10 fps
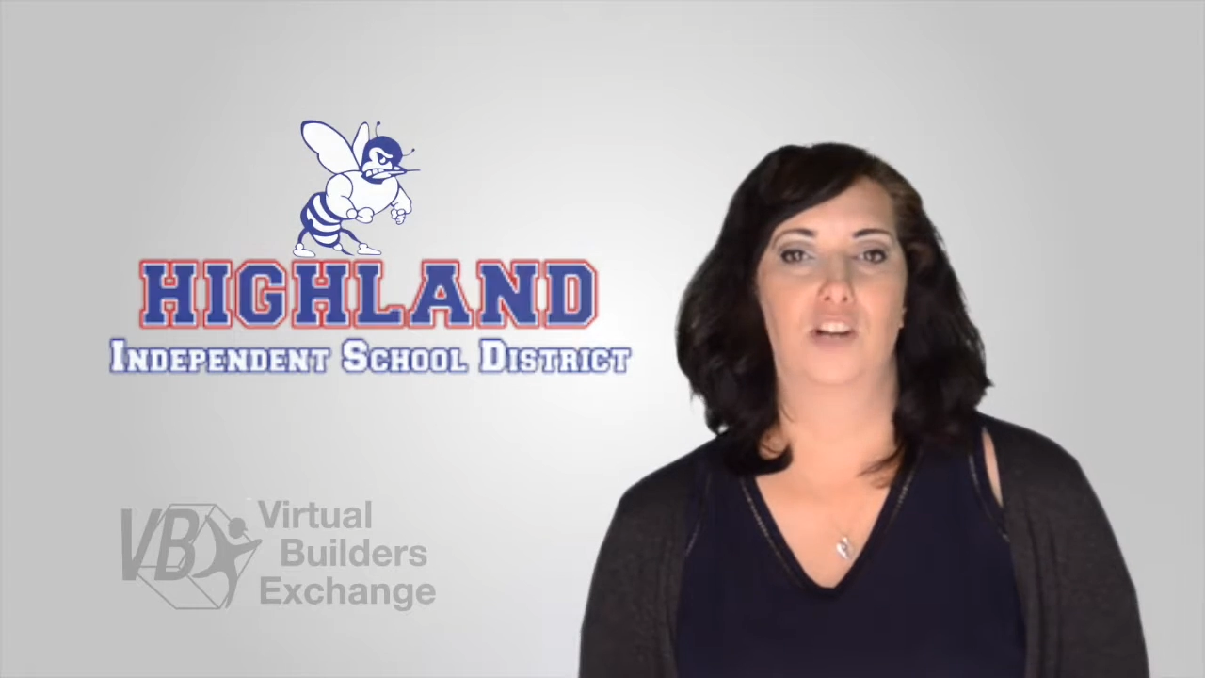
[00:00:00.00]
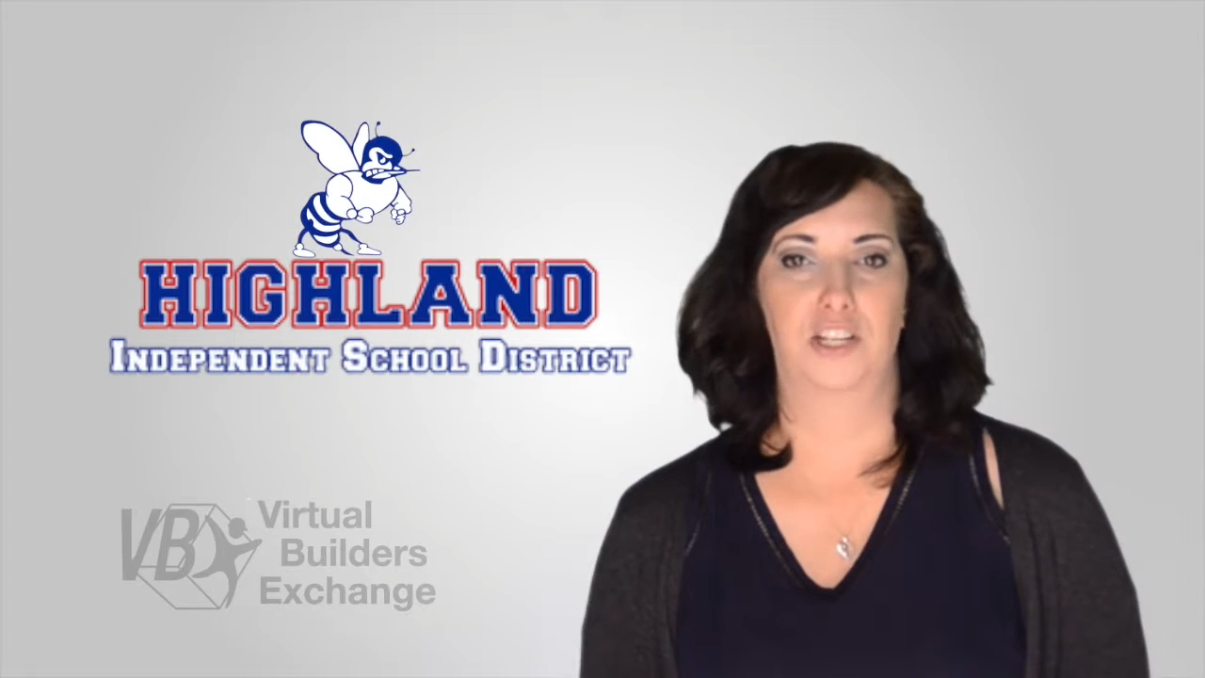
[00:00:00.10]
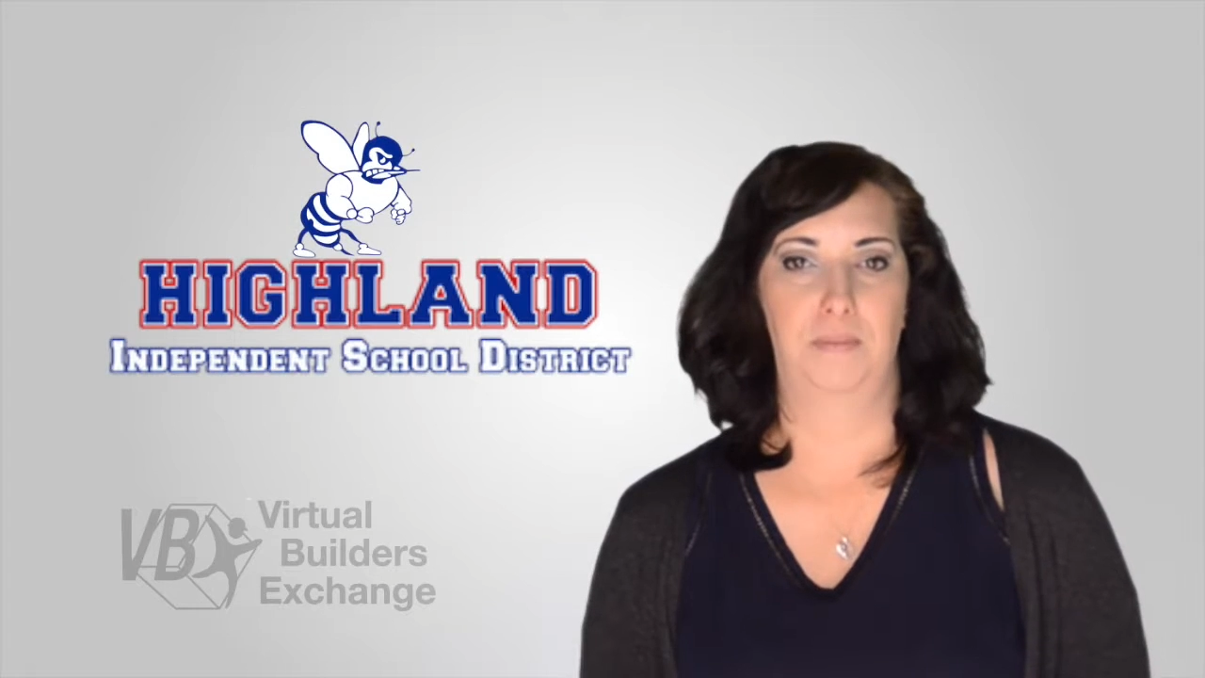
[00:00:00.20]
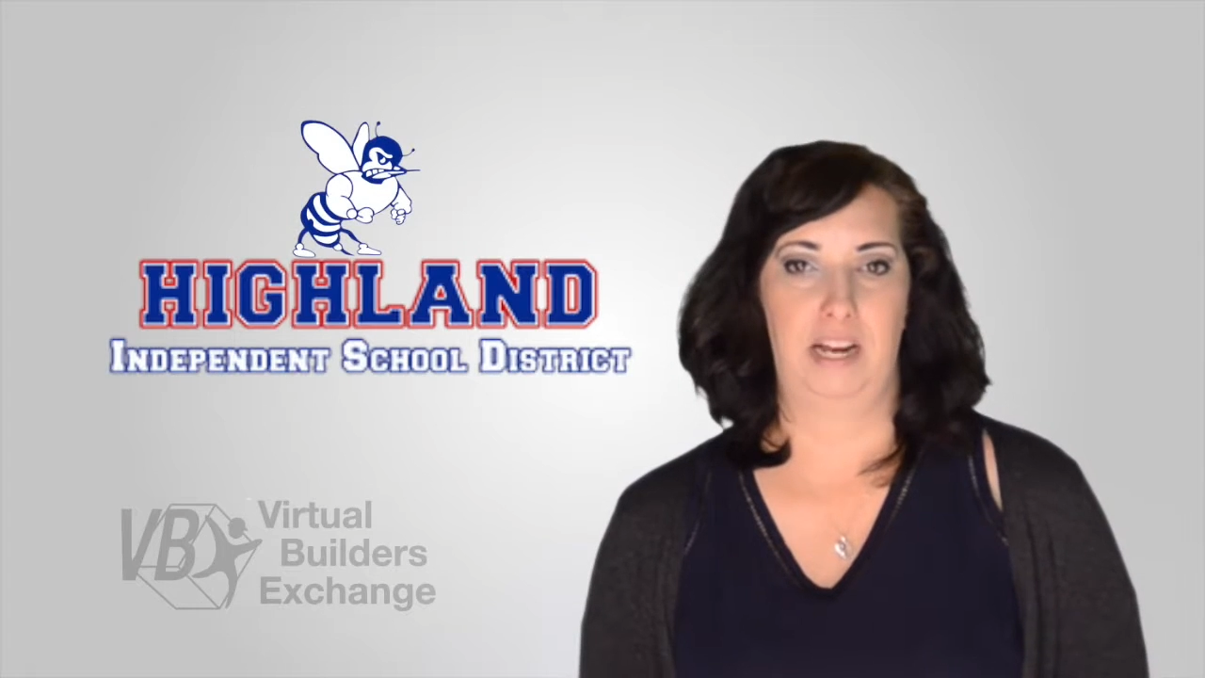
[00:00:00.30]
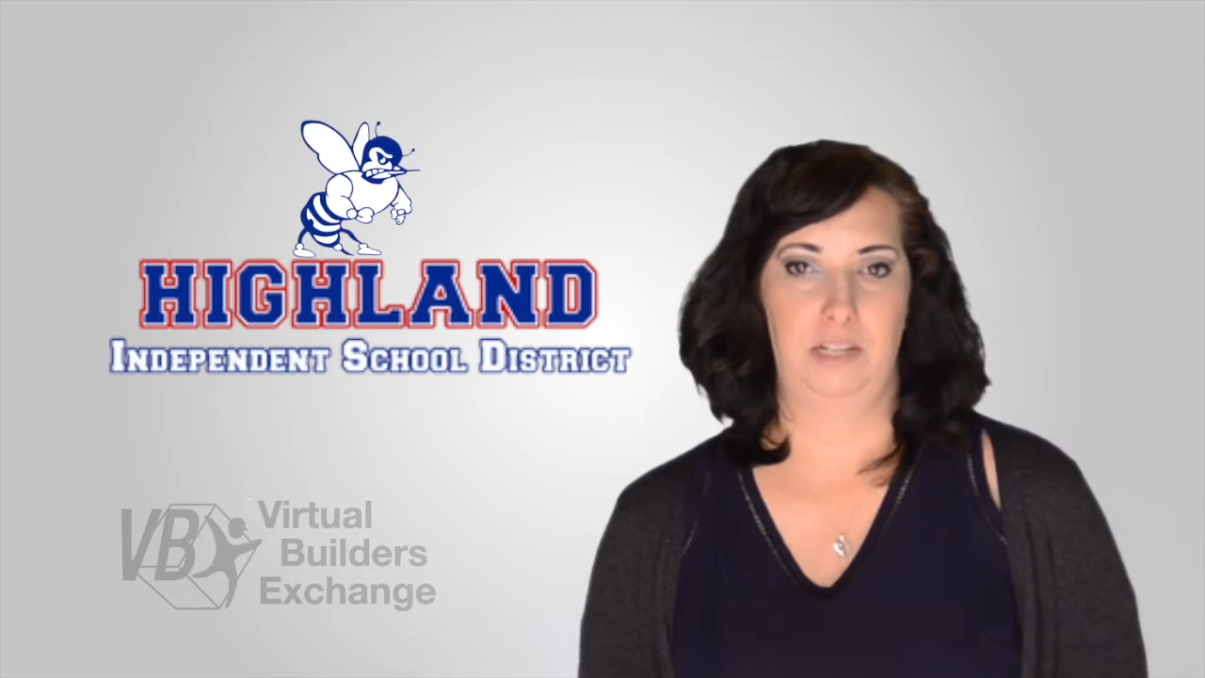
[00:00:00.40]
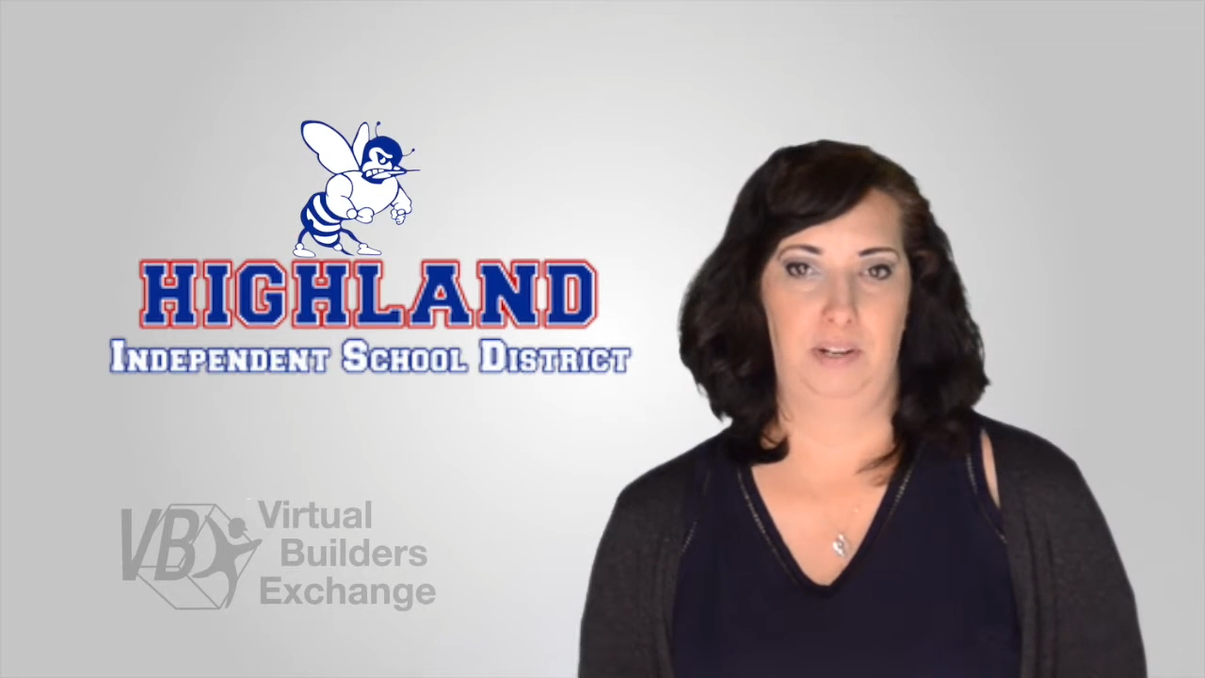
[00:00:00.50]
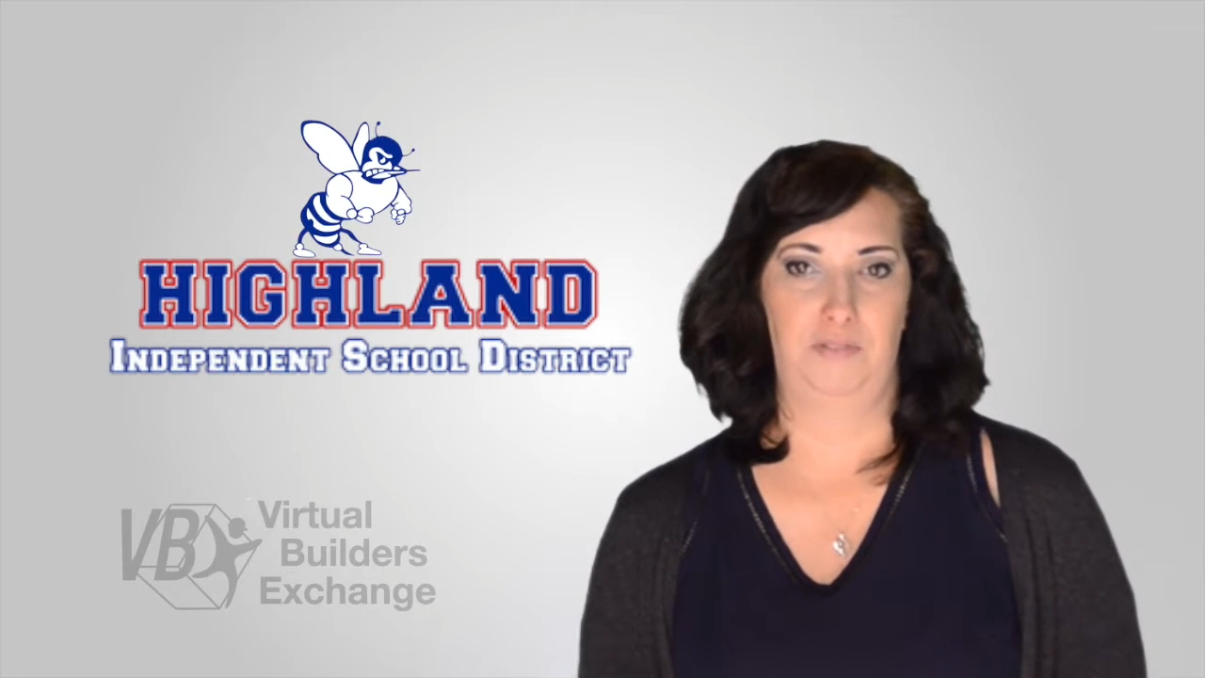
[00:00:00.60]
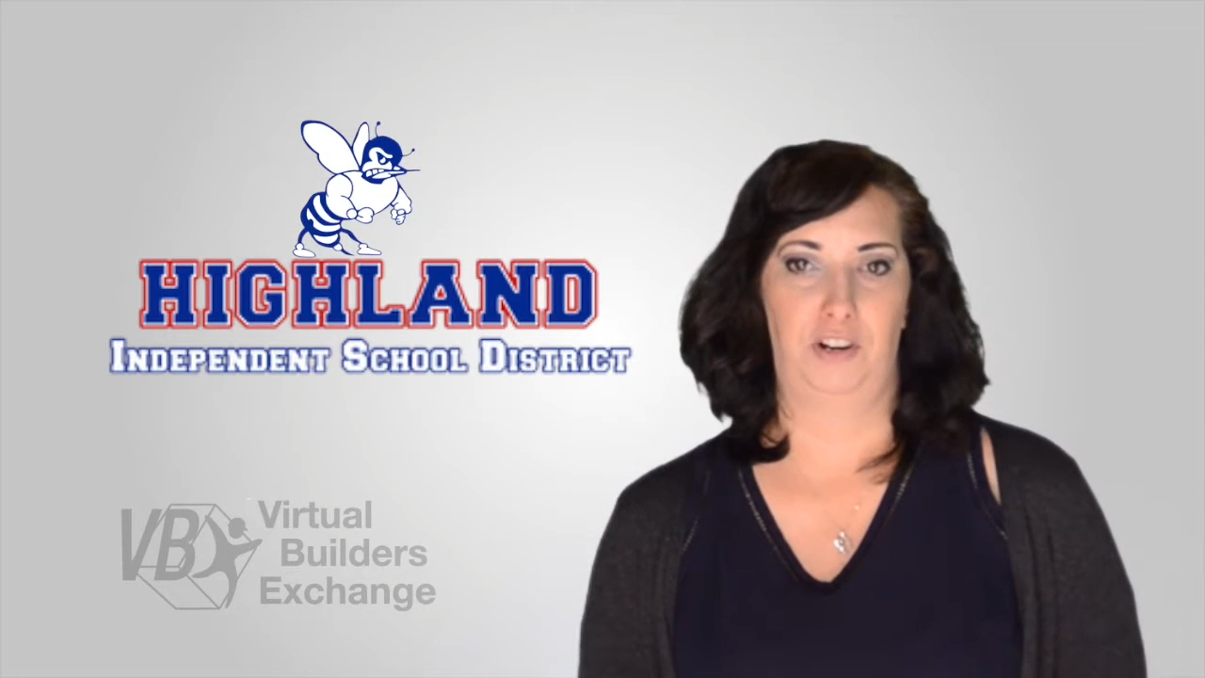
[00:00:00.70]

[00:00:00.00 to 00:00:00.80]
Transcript: construction management